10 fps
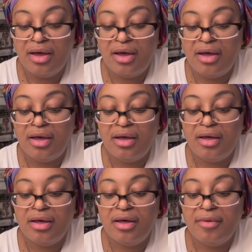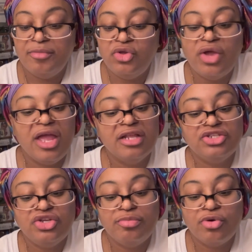uh, you head
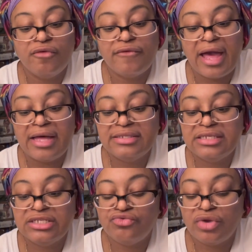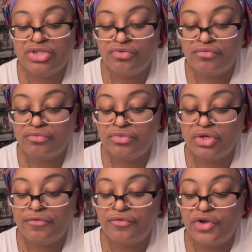to your profile. It says rate your,
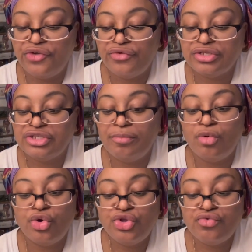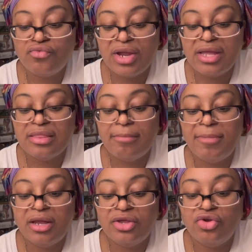your fragrance. The more you rate, the
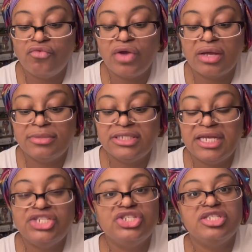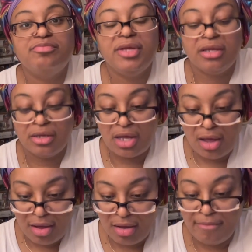better your recommendations
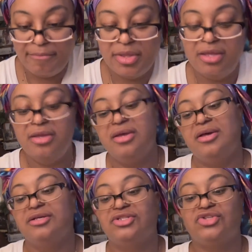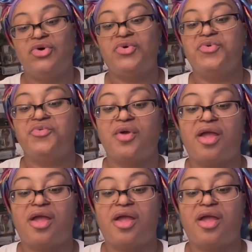become. So